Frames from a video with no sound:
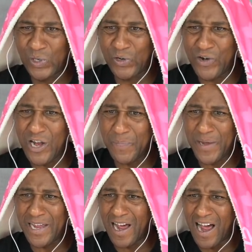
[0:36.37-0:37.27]

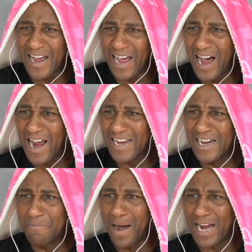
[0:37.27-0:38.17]
Creepy guy hiding
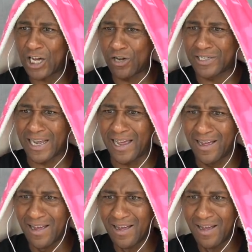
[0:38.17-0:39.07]
in my closet.